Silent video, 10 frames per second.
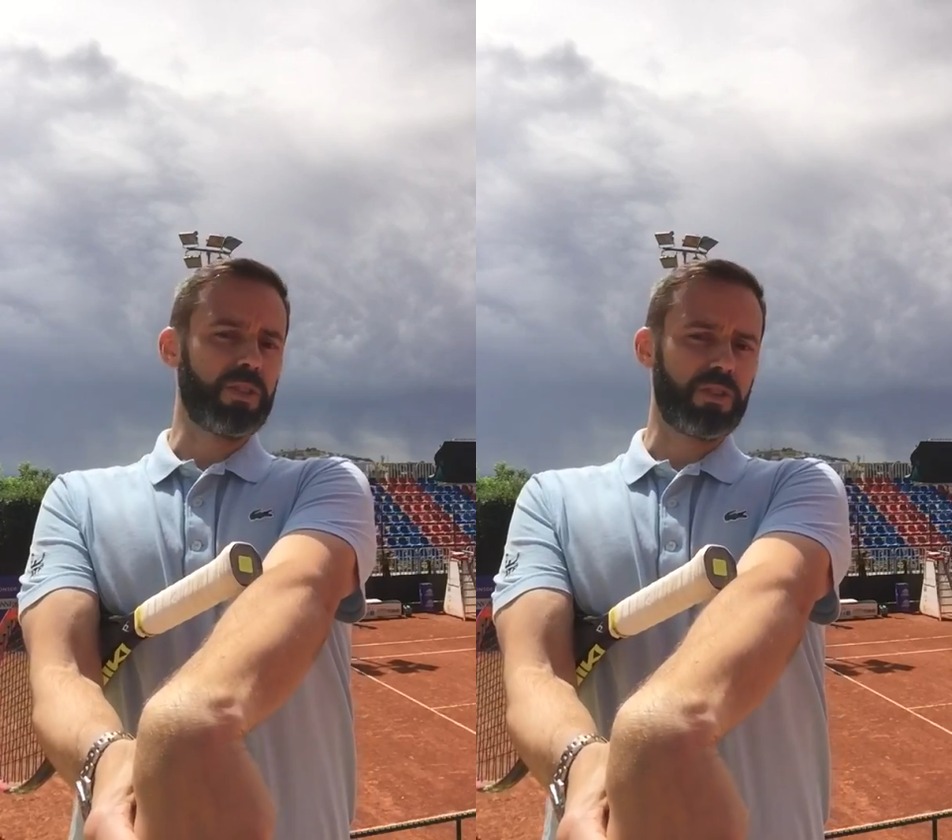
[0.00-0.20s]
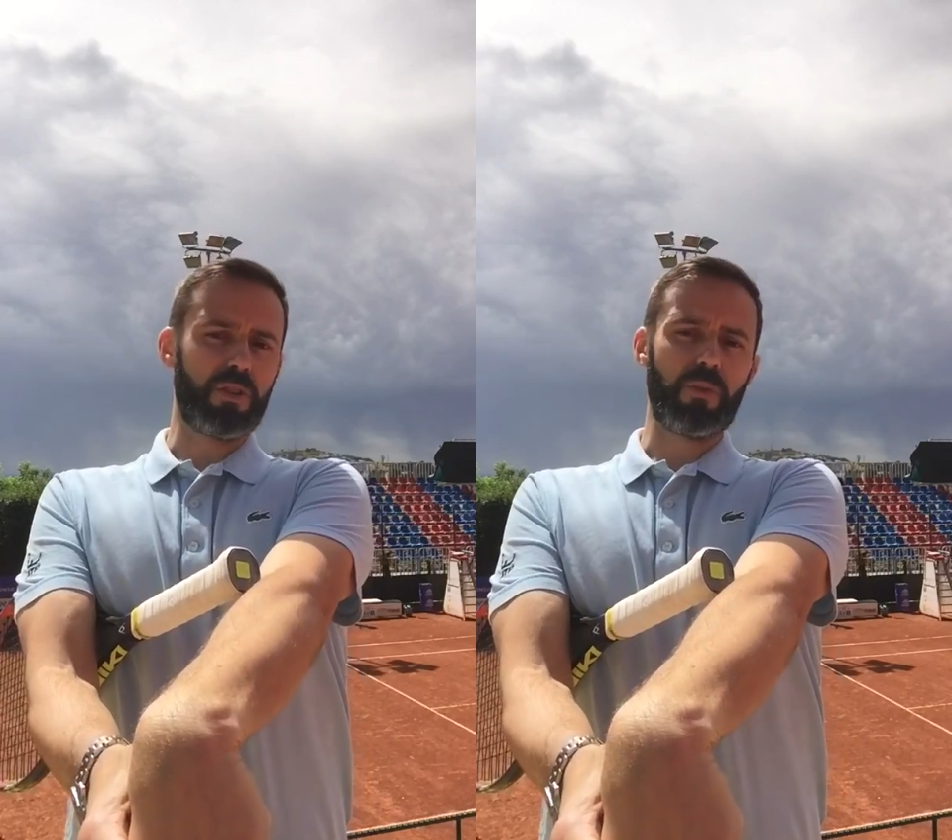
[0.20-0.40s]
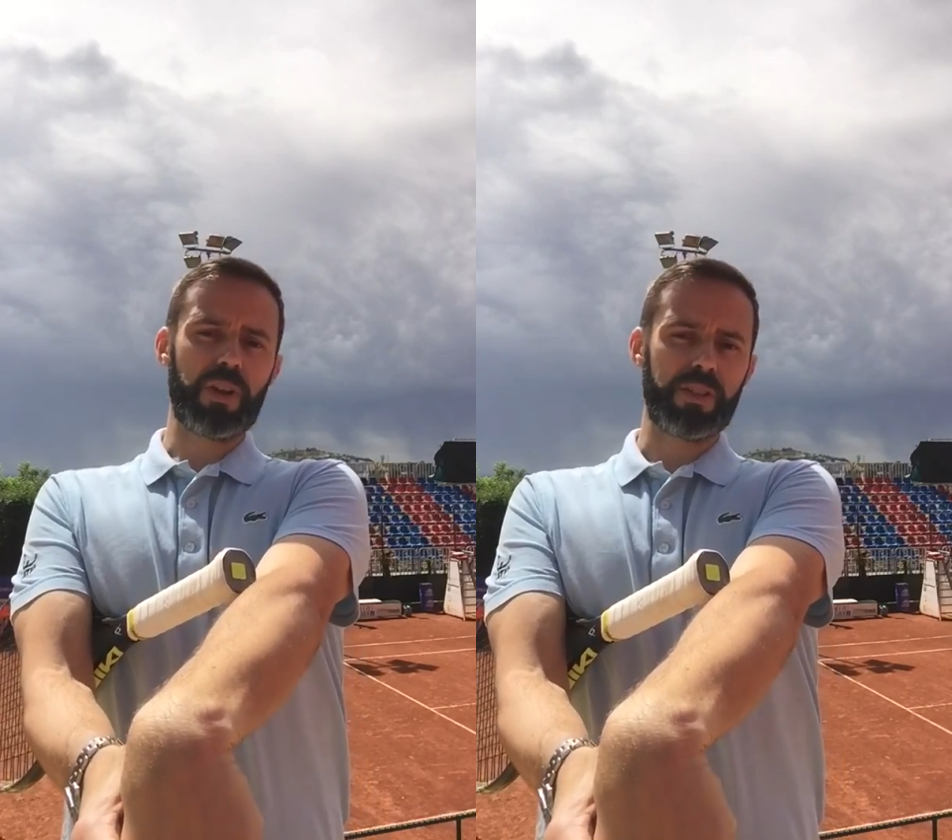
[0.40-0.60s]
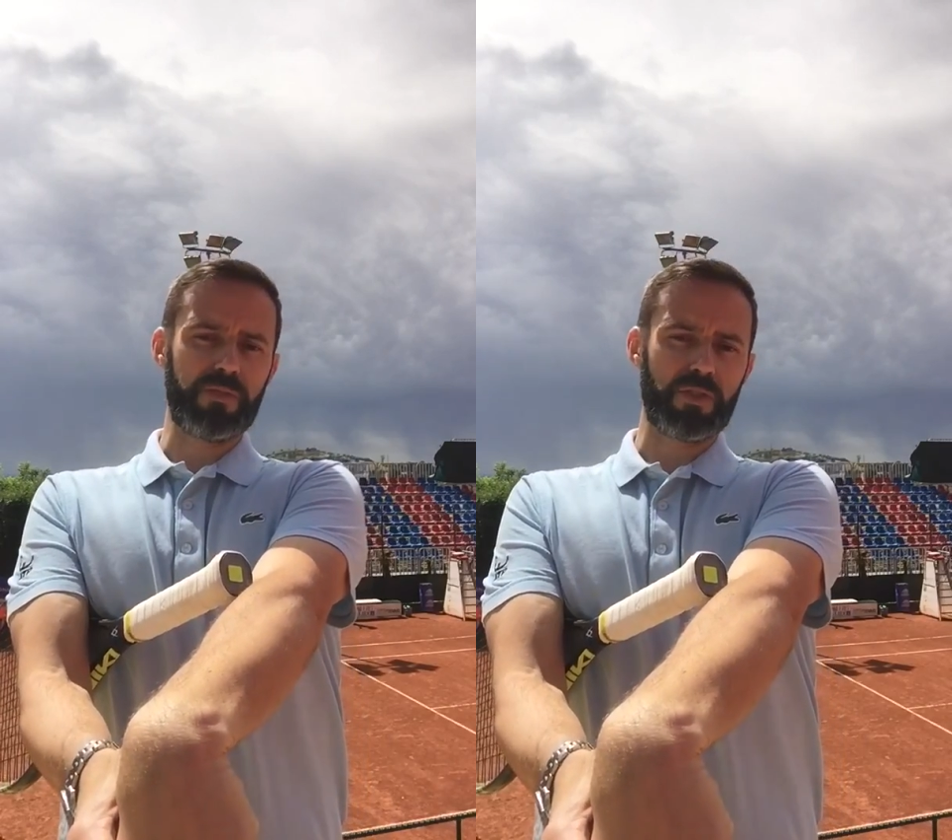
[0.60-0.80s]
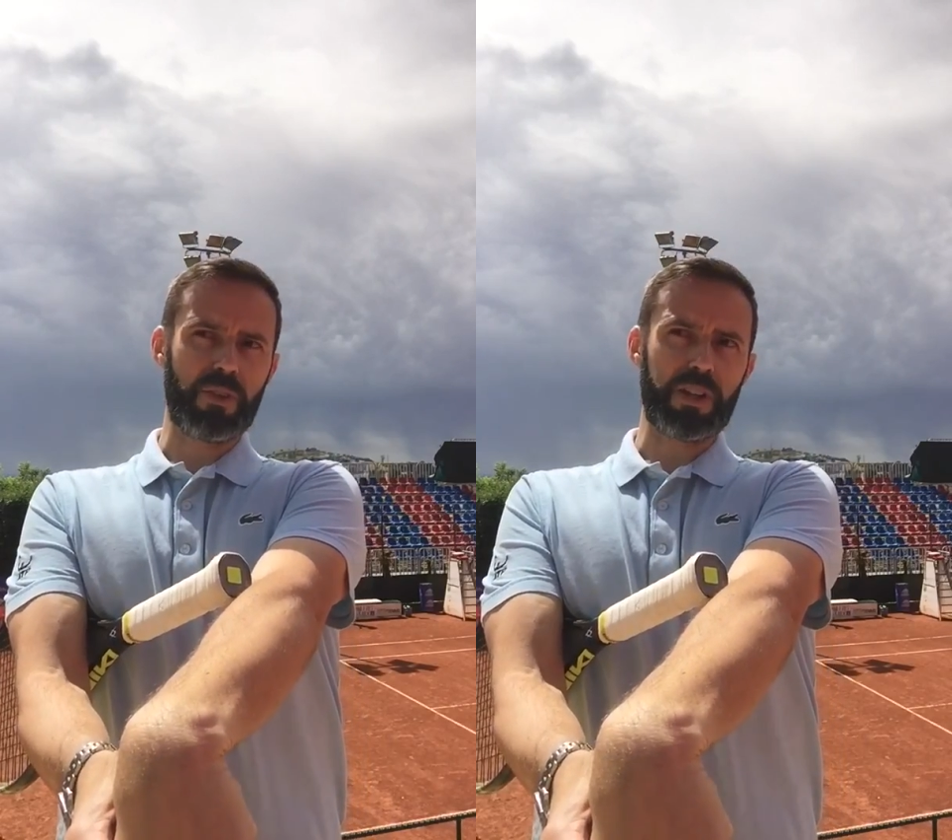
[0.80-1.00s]
this aggressive
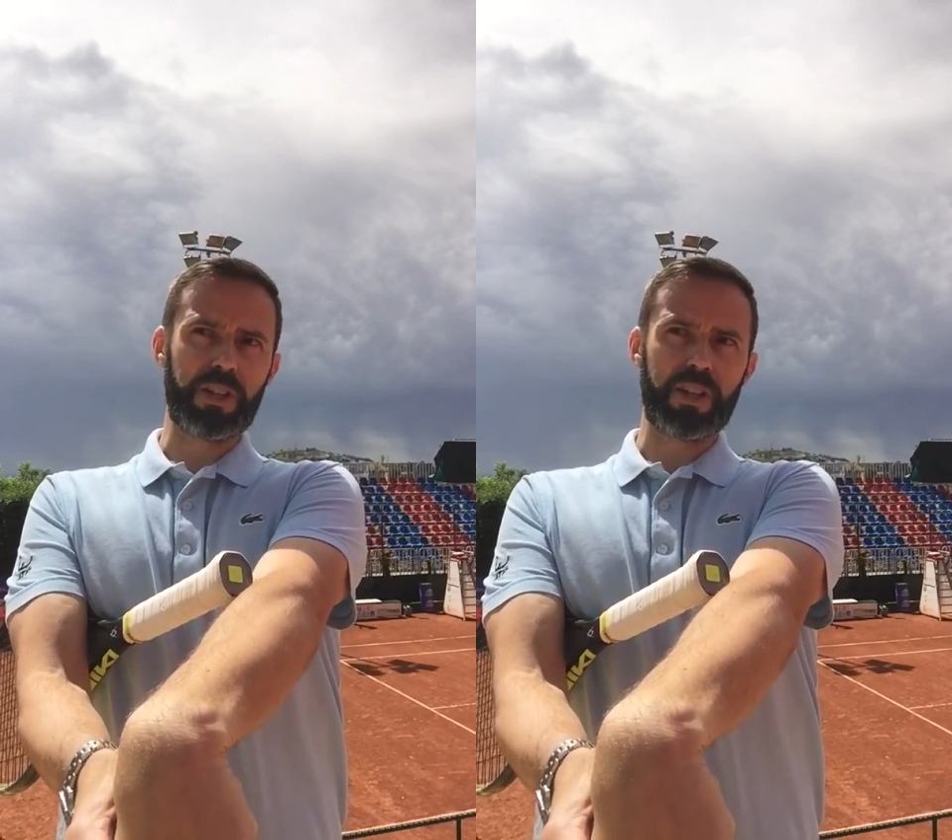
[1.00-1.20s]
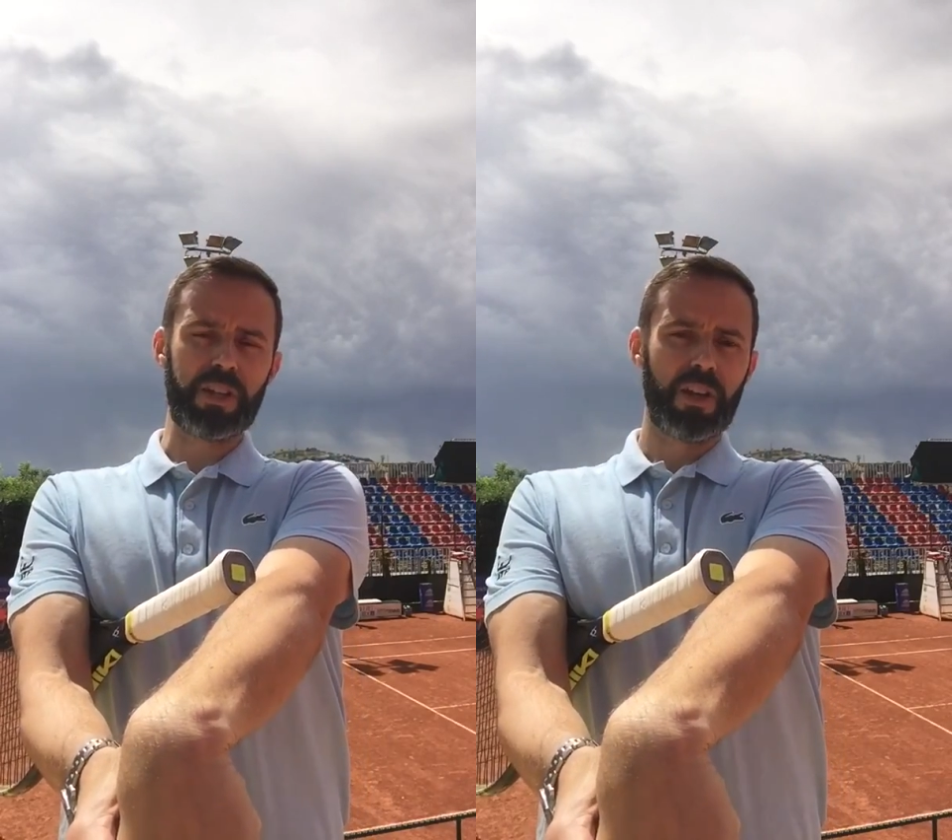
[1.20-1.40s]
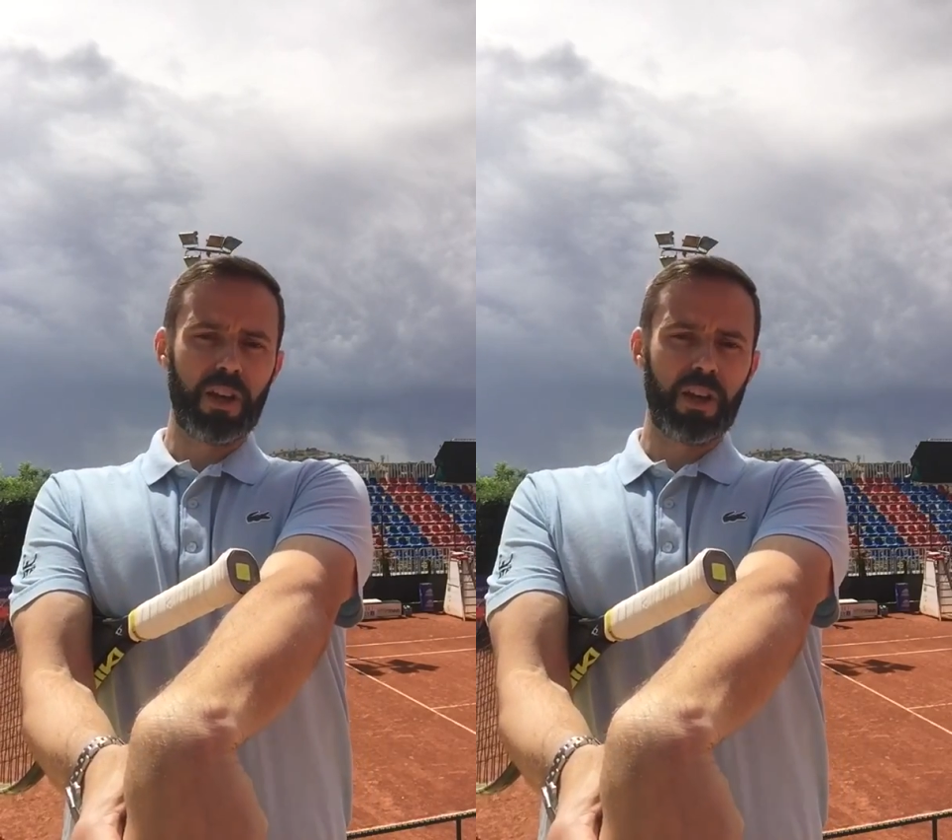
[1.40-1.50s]
stretching